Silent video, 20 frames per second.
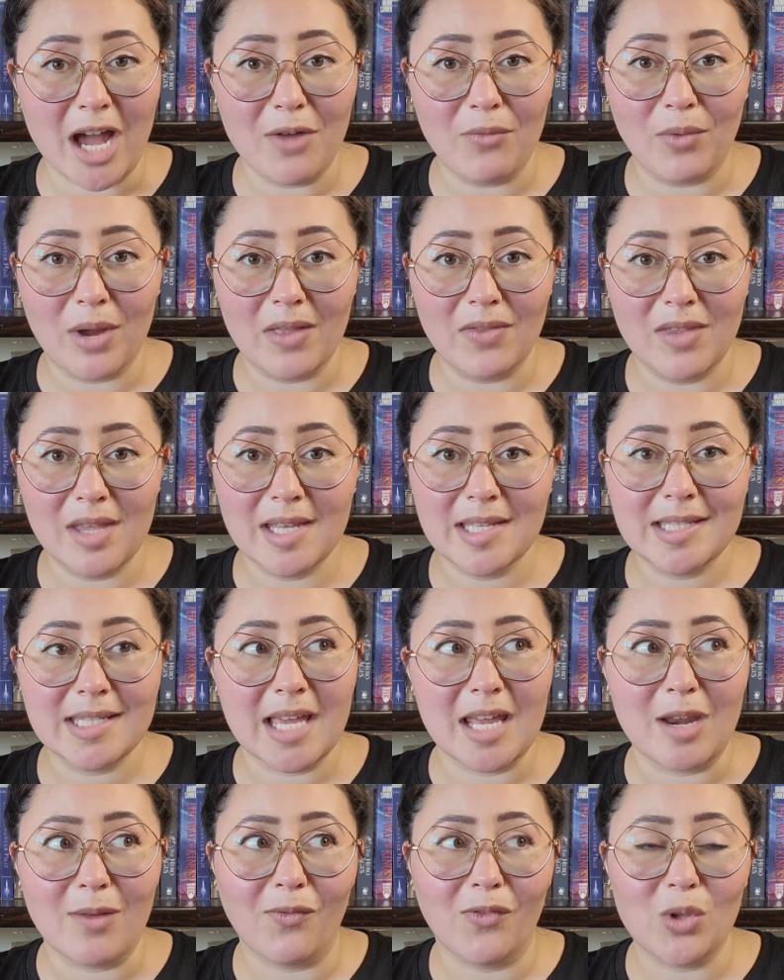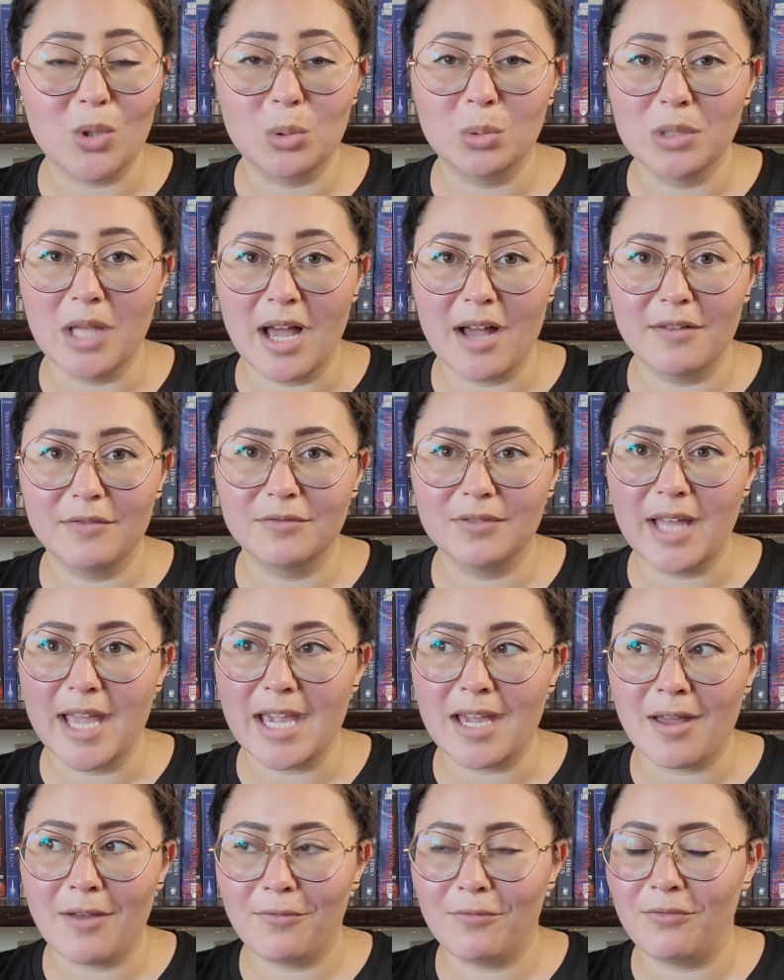not read this and if you love
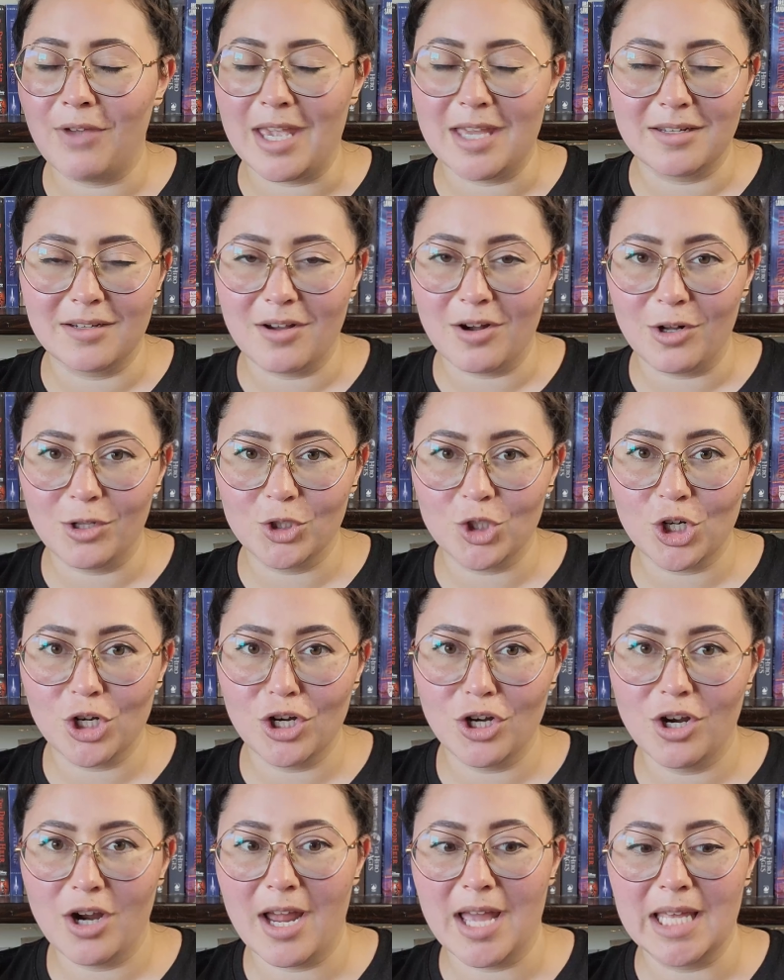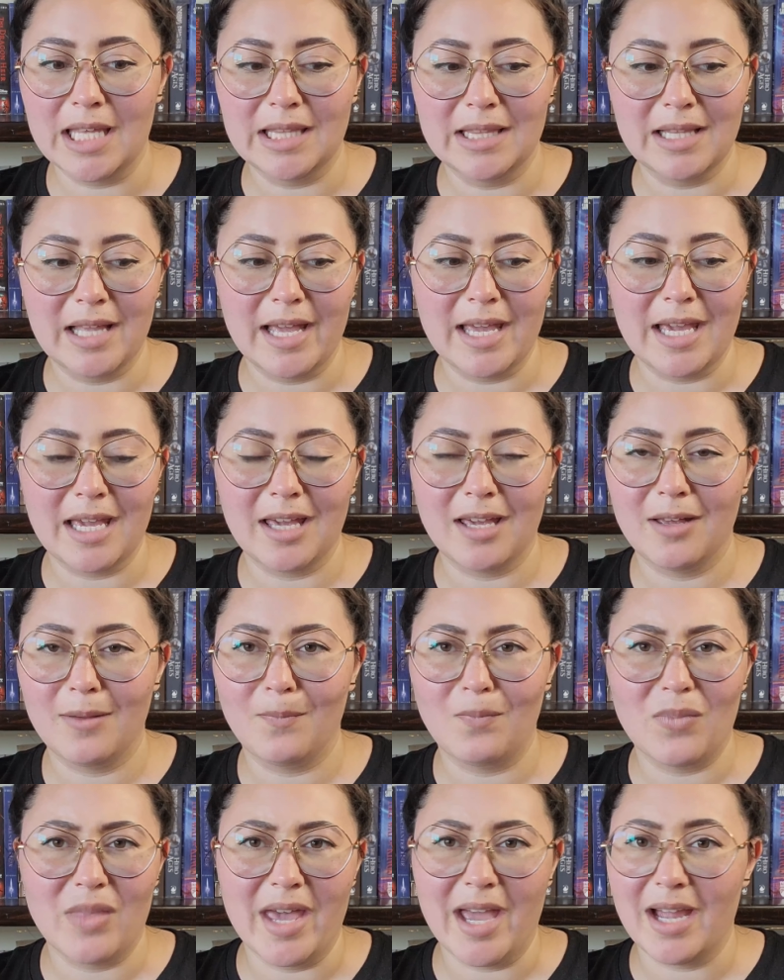like fan culture and like
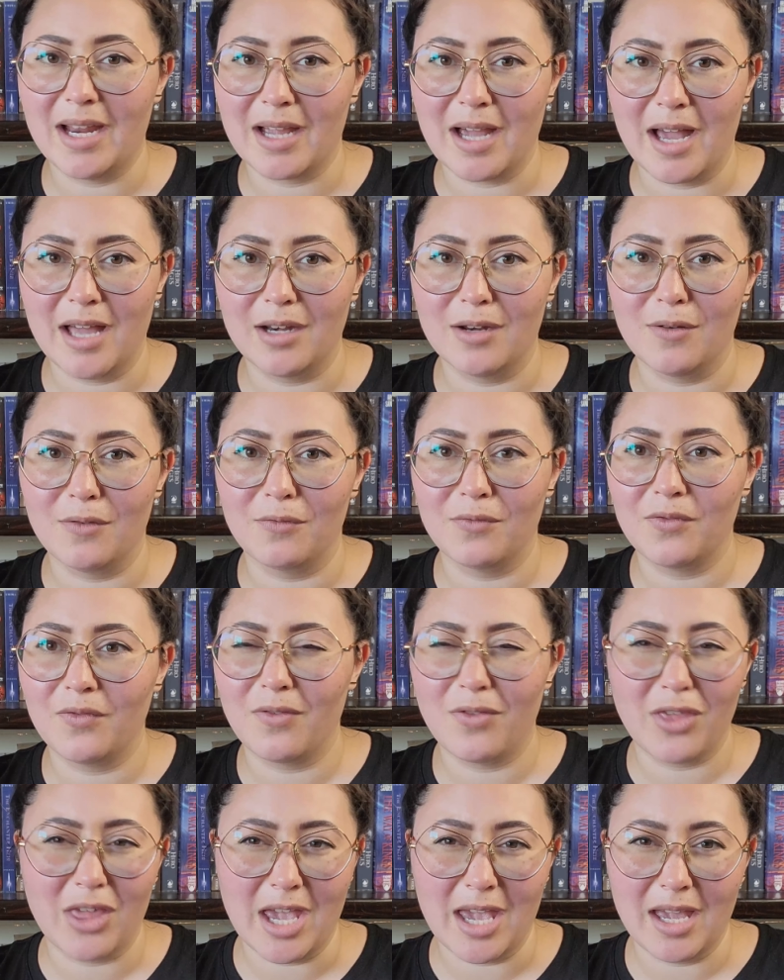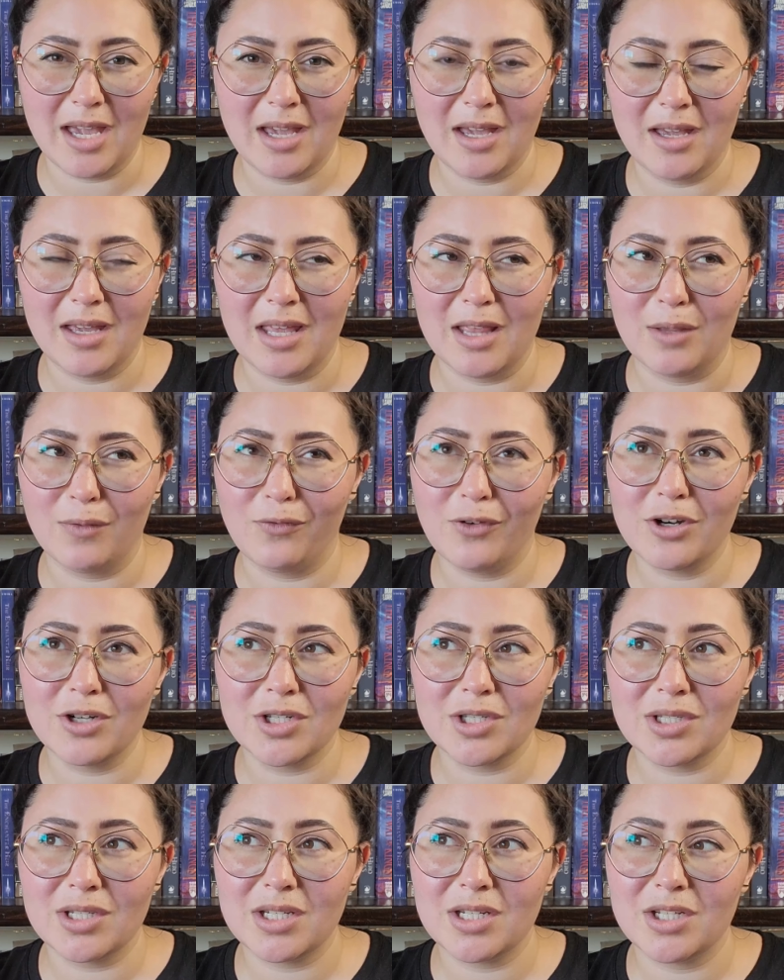that kind of thing, in the
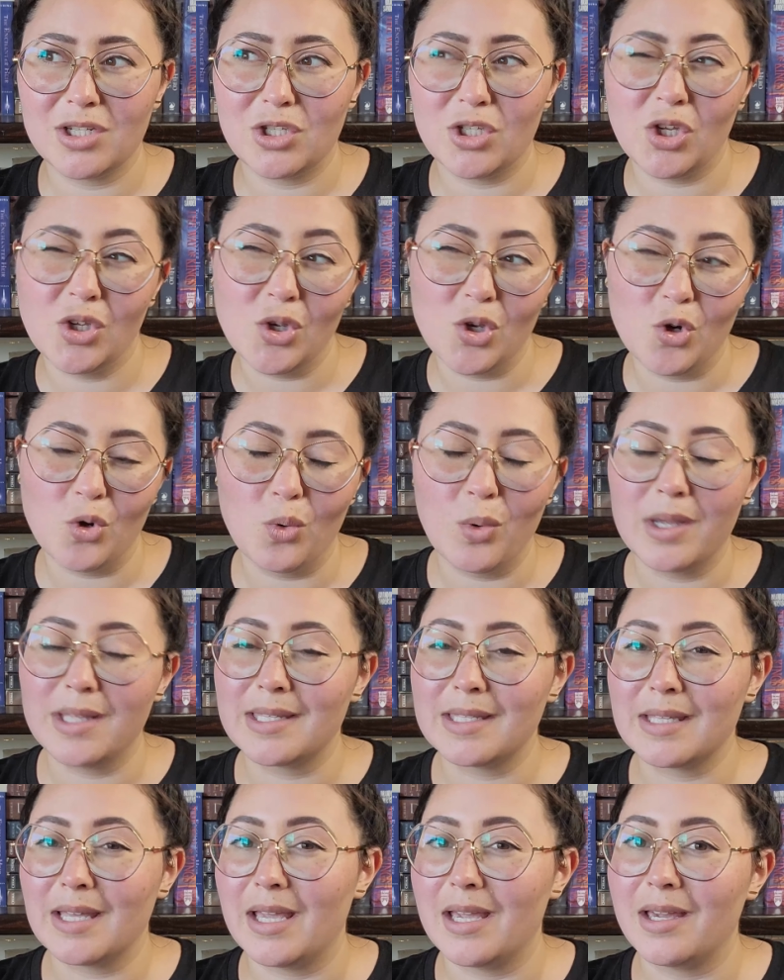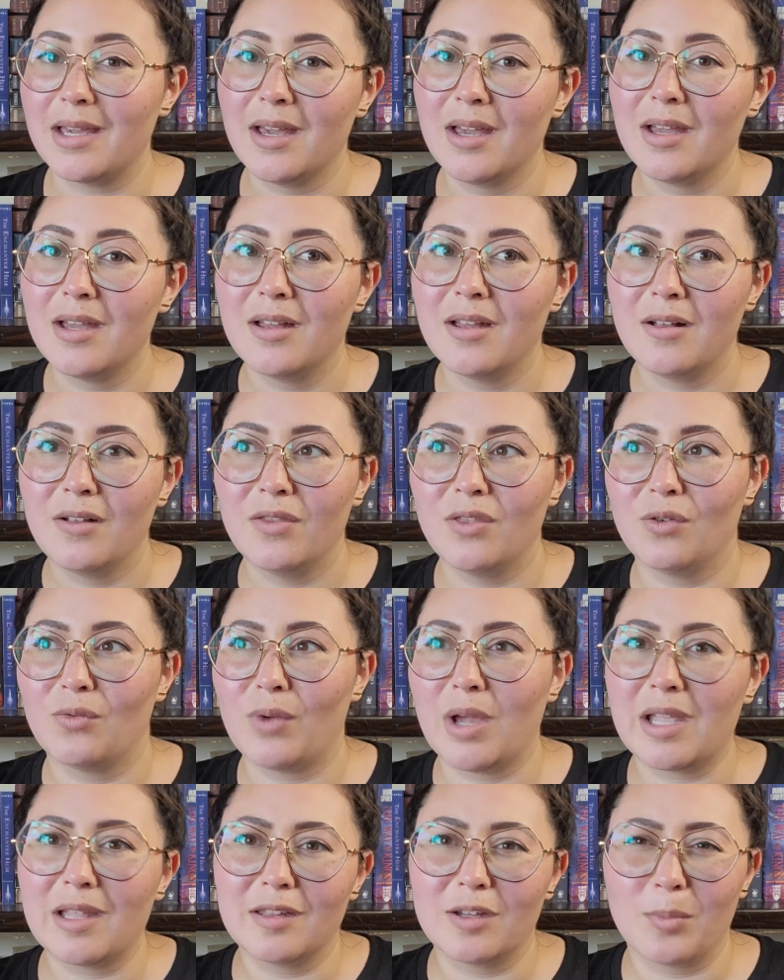first two, it's like the
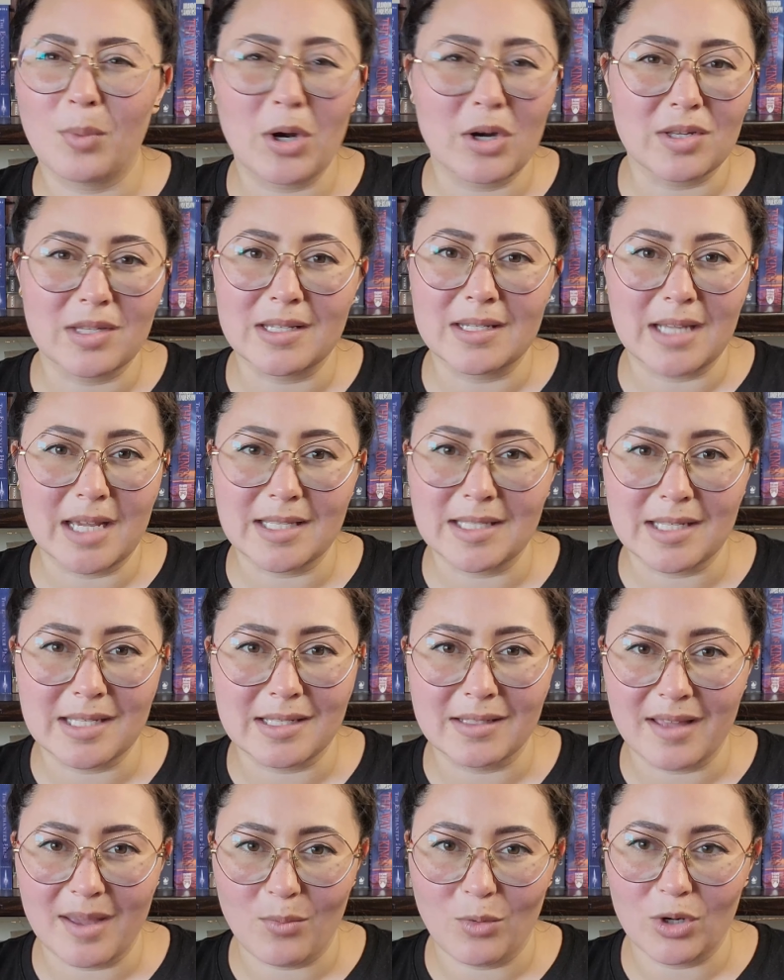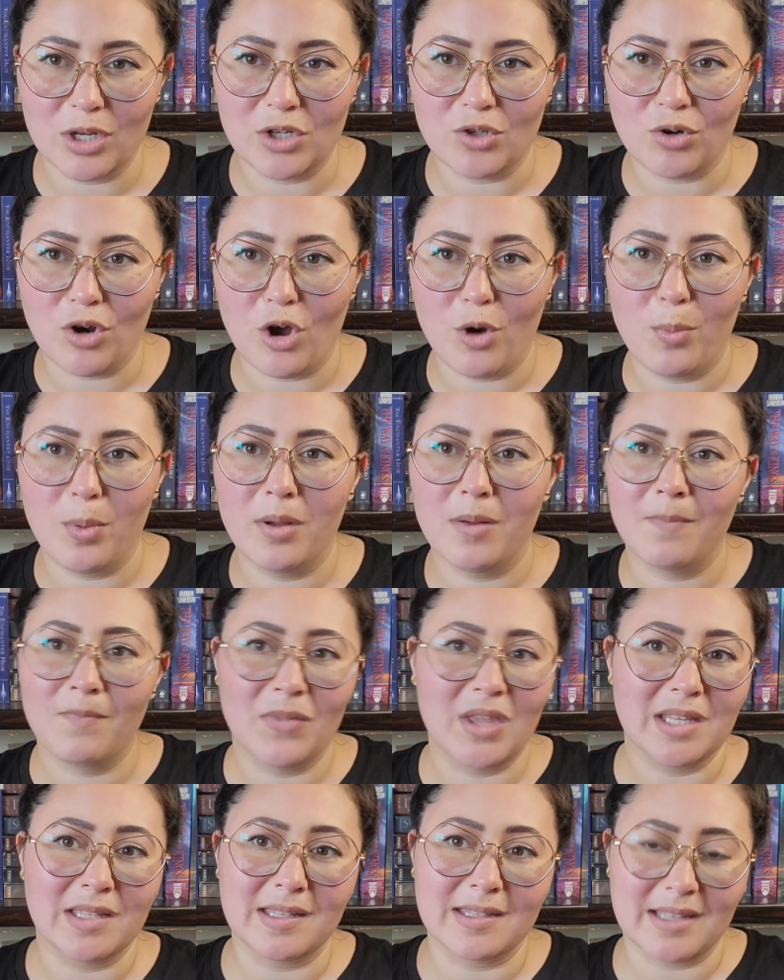regular person dates a celebrity trope.
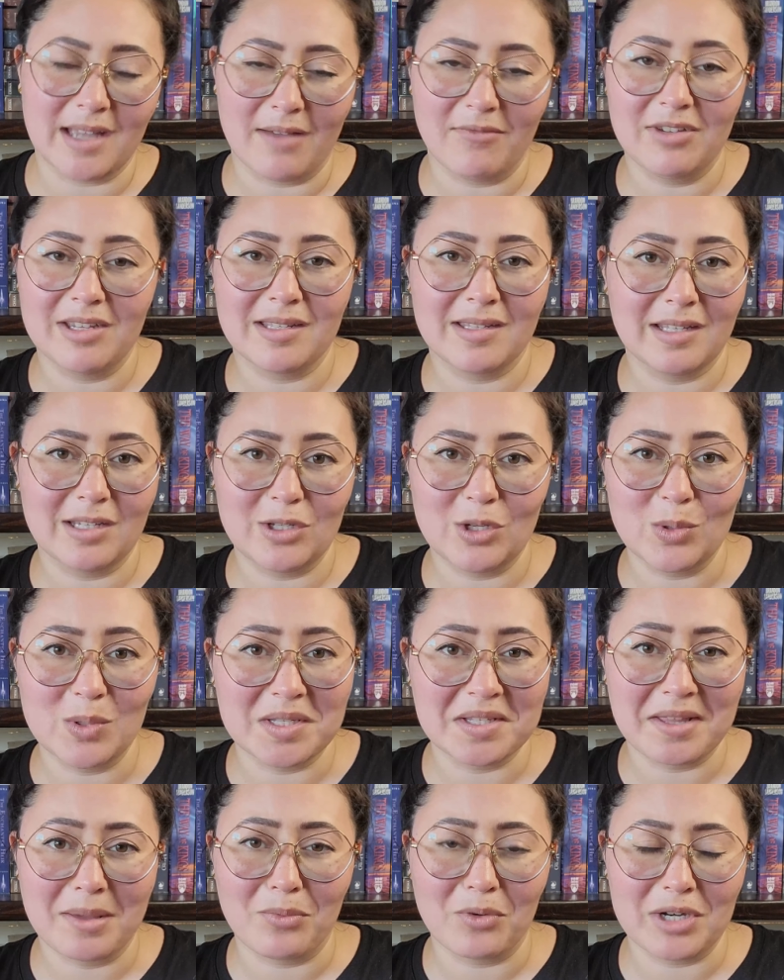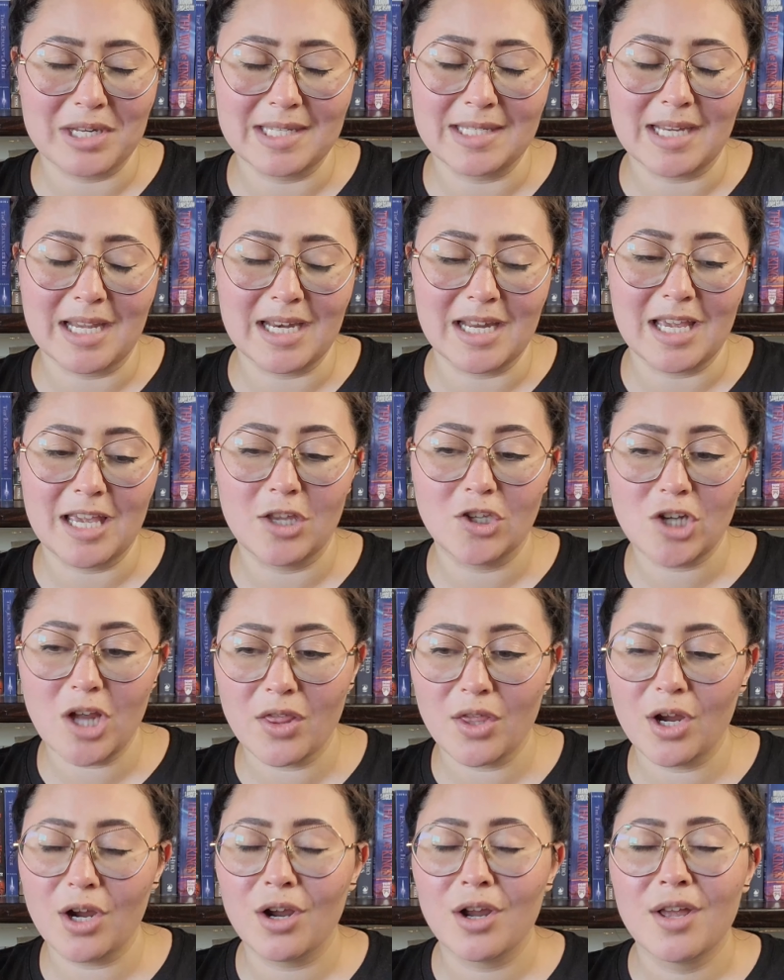This is obviously two celebrities dating each
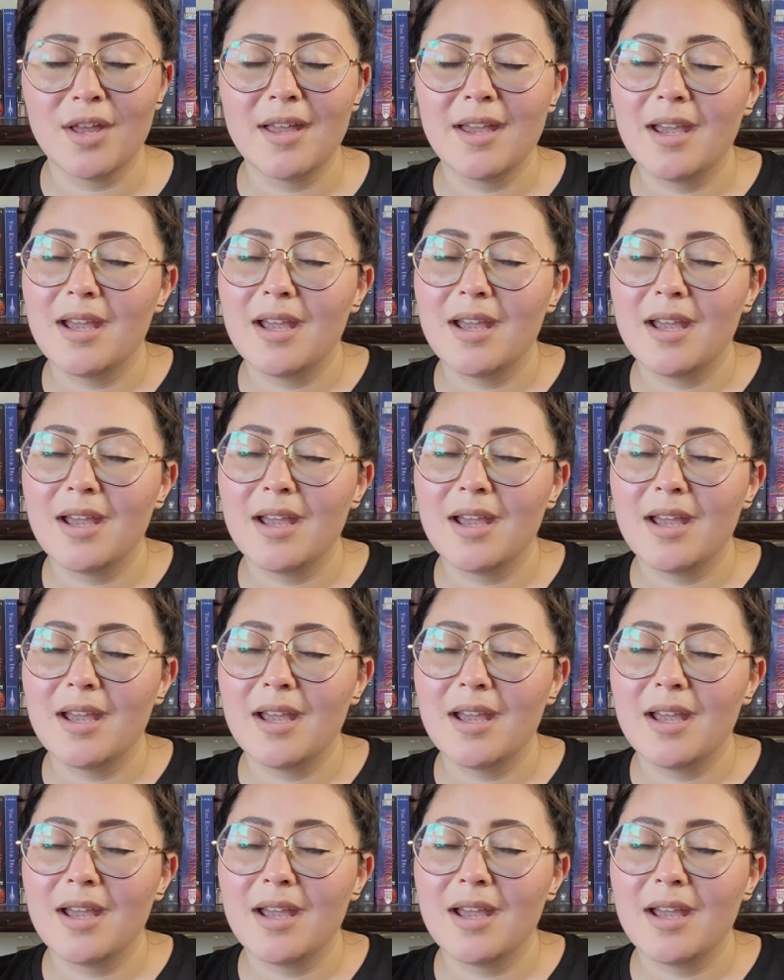other.